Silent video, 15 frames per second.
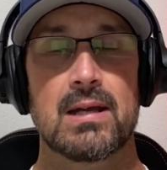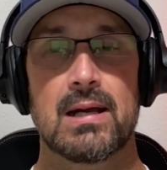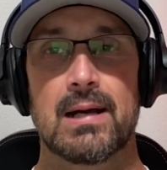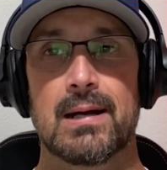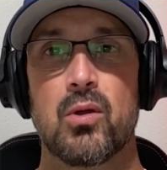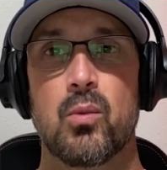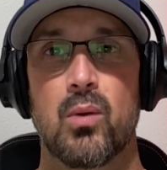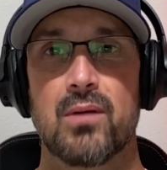
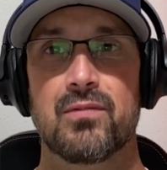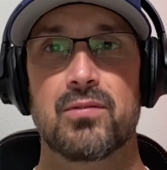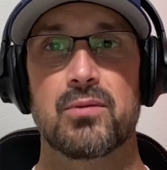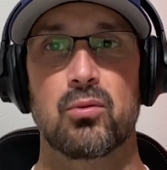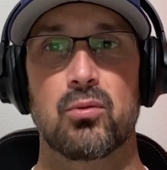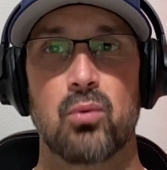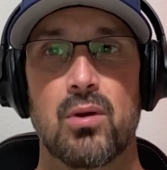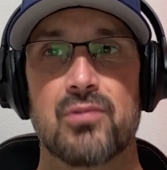The only one
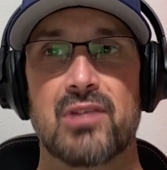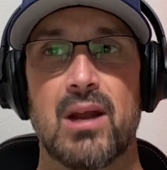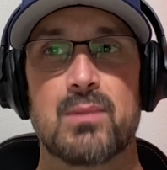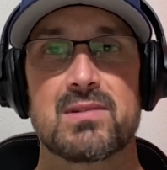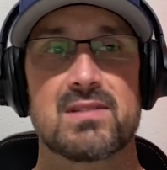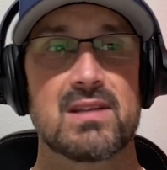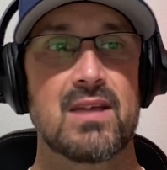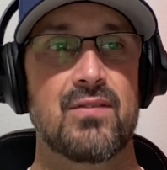from the Royals that I
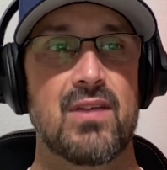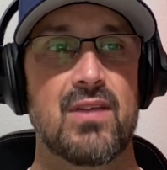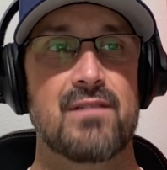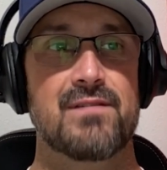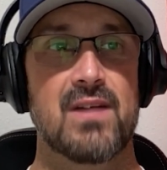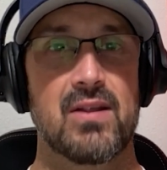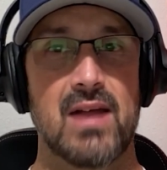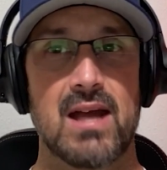would see if they
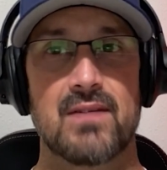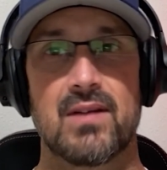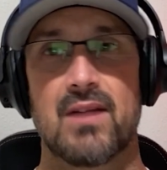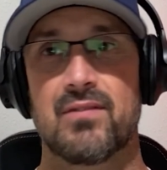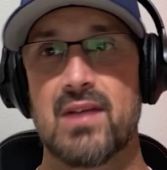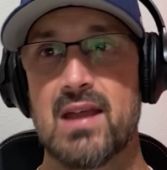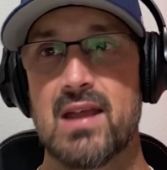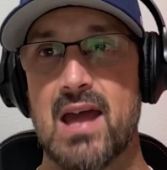fell out of
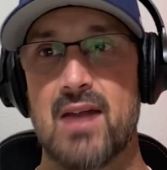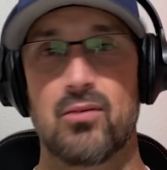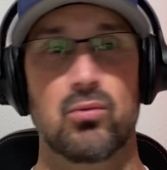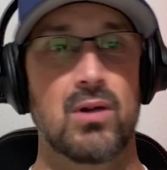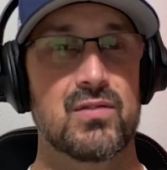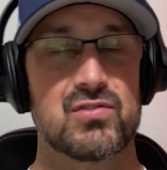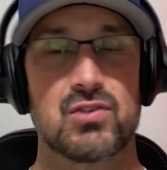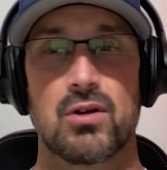it, if they had a
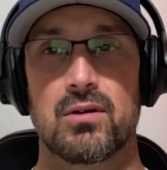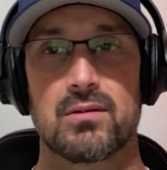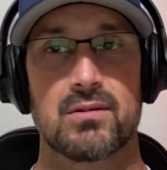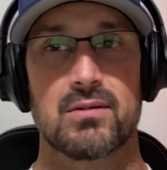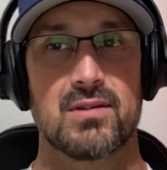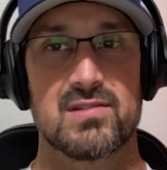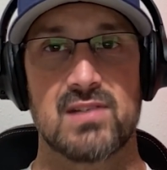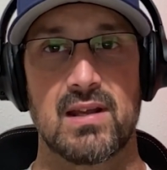rough start
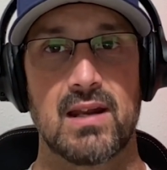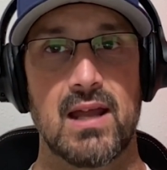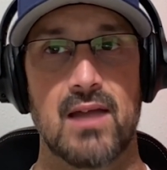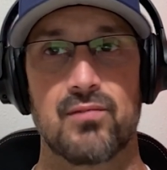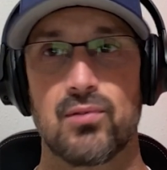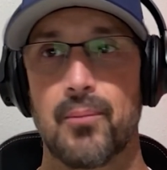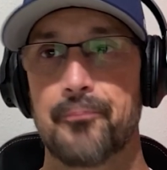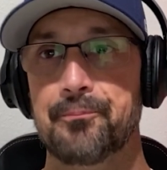in the second
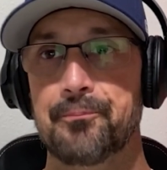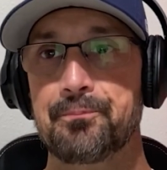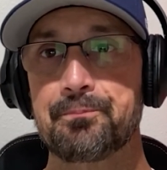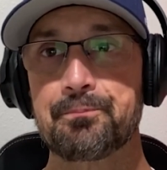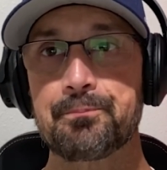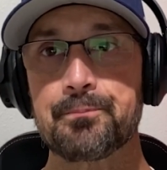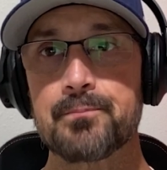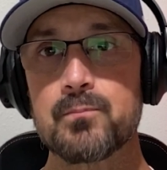half,
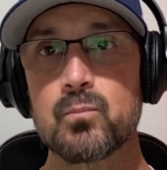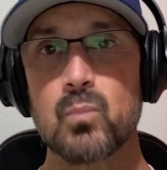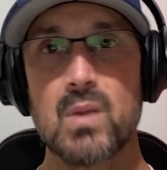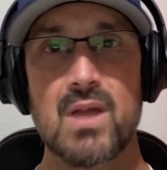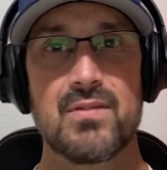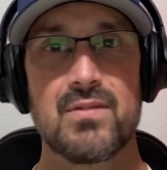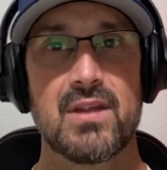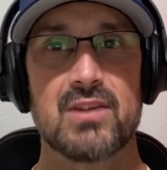
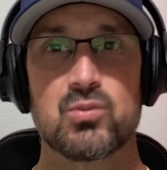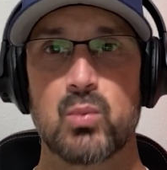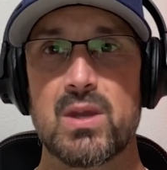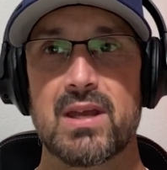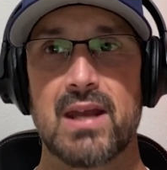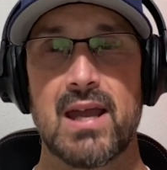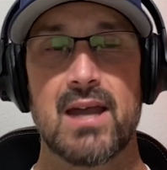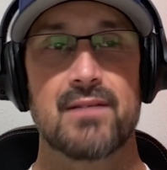in the next
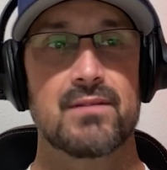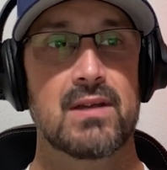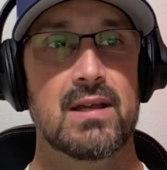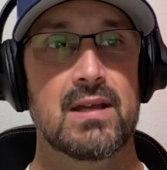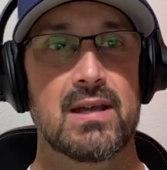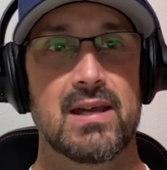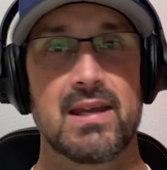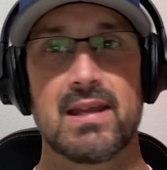week and a half,
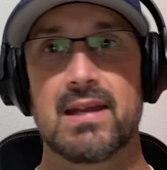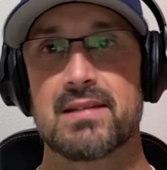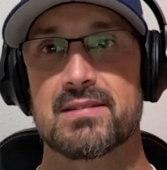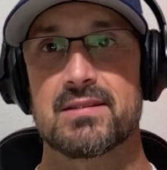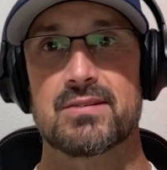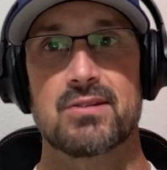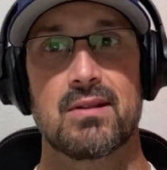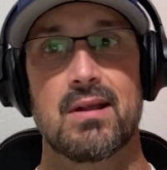and it
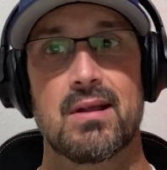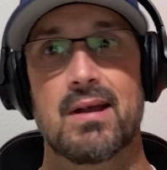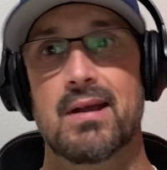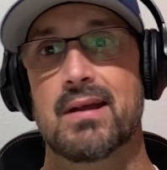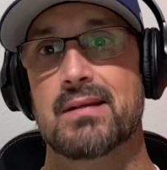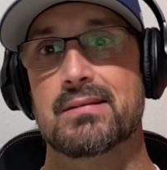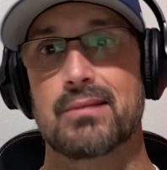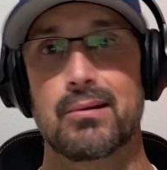gets to
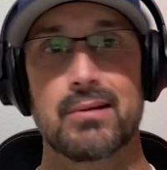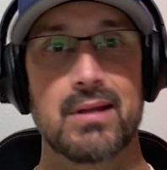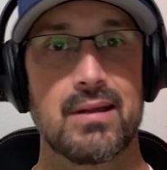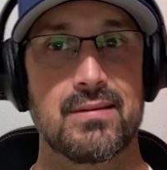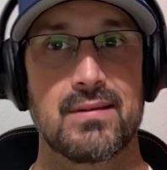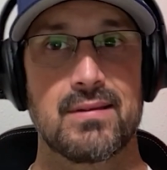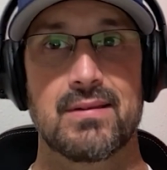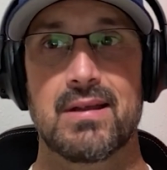July
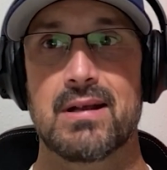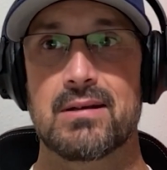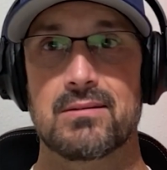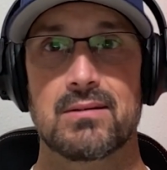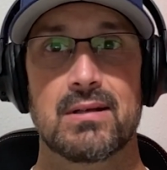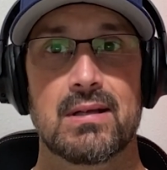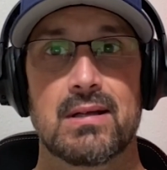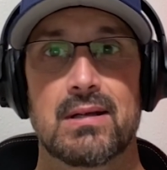30th, and
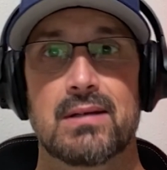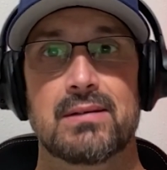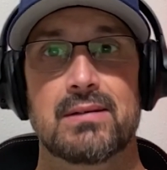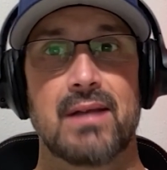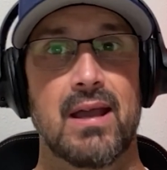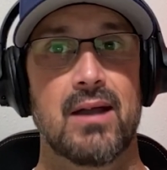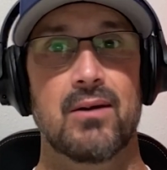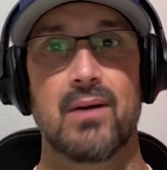they're
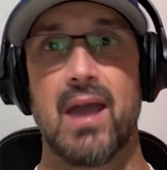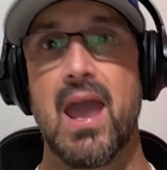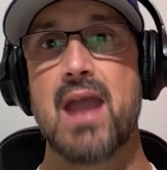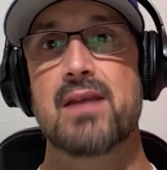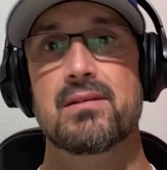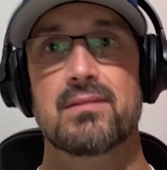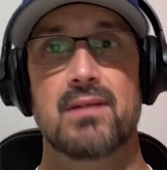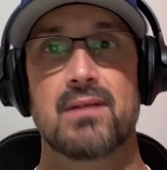now
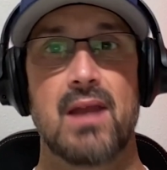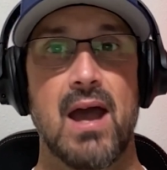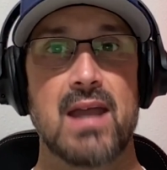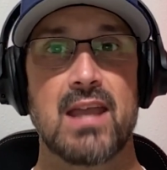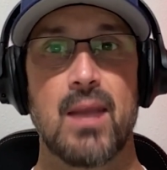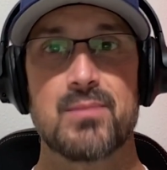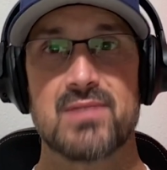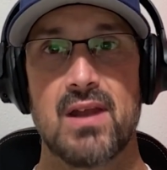
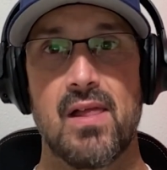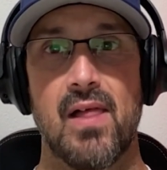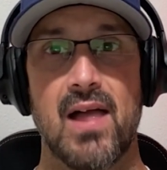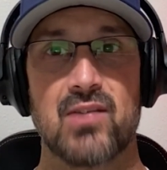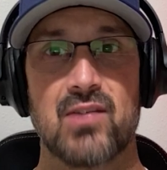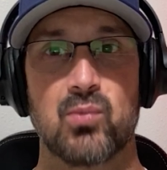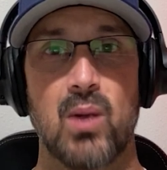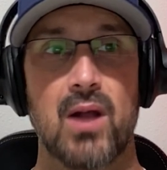8-9 games out of the
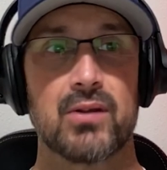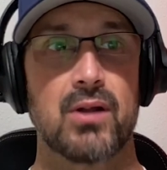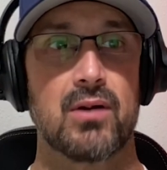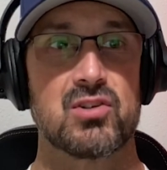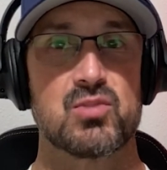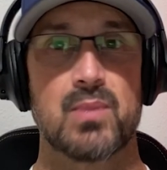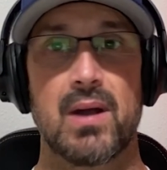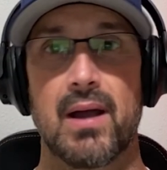last wild
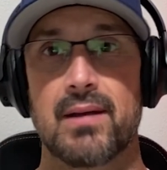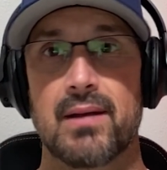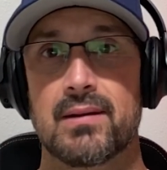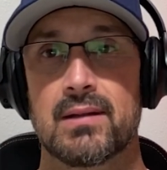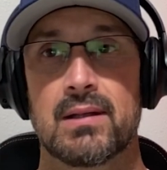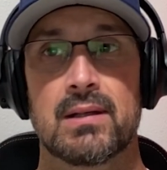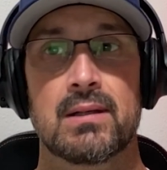card spot,